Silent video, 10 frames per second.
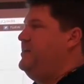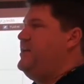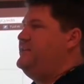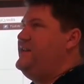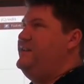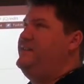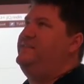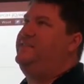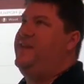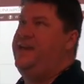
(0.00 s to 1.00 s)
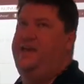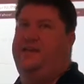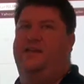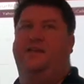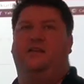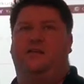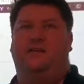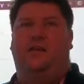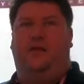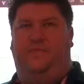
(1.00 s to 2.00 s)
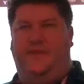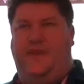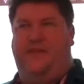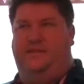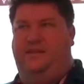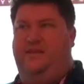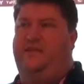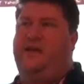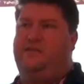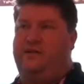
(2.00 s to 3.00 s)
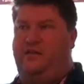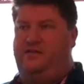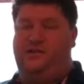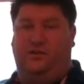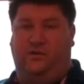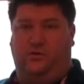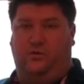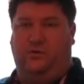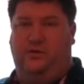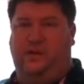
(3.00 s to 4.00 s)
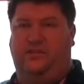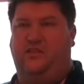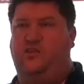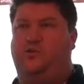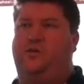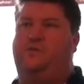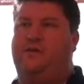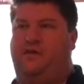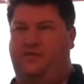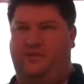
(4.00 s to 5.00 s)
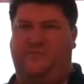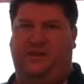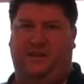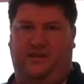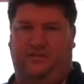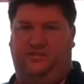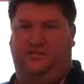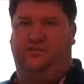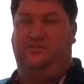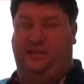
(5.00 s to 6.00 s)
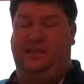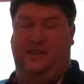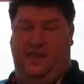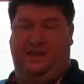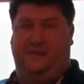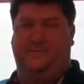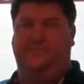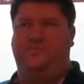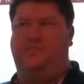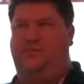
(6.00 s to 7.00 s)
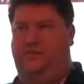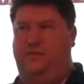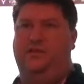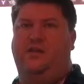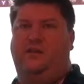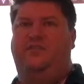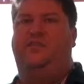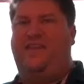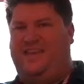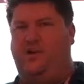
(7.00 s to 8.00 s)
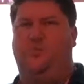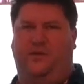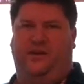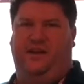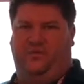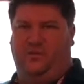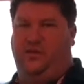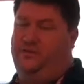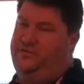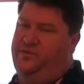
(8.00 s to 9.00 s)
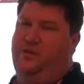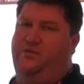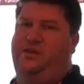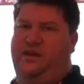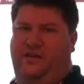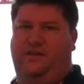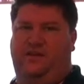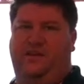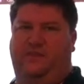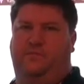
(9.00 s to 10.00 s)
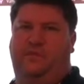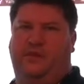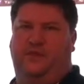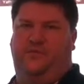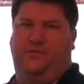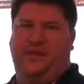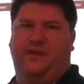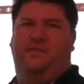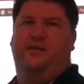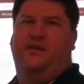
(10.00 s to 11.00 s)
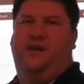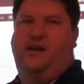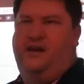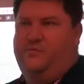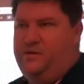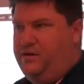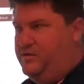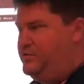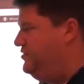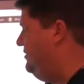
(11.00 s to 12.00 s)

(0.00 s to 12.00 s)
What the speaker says: Now that's not to say that if I email it to you and then you email it to somebody else, the link, then they can open it as well. So again, you have to be careful with that on who you